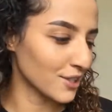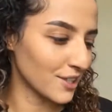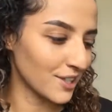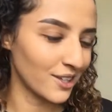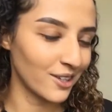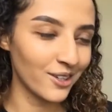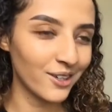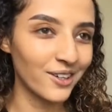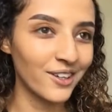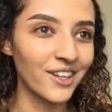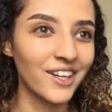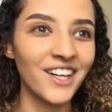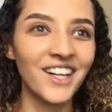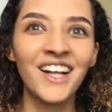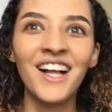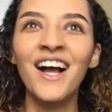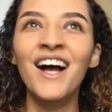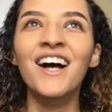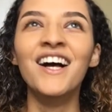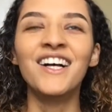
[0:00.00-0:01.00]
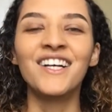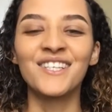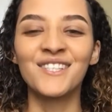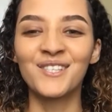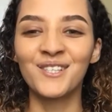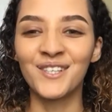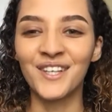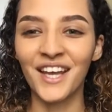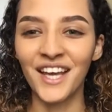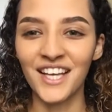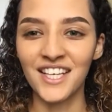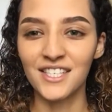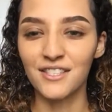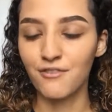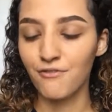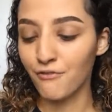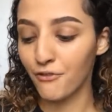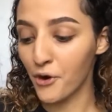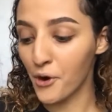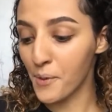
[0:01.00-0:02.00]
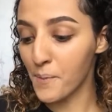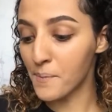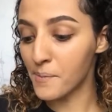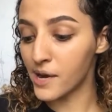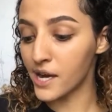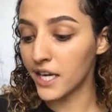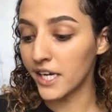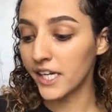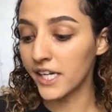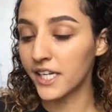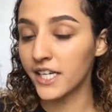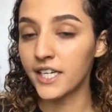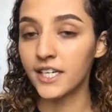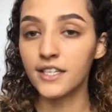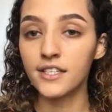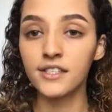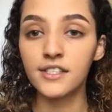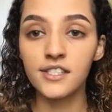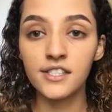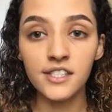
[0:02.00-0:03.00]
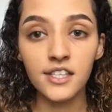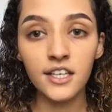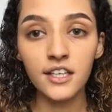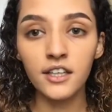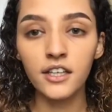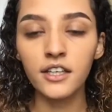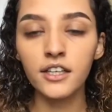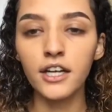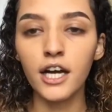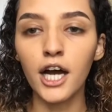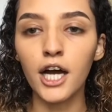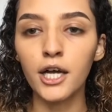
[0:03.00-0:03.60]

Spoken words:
Yo. So next for my concealer,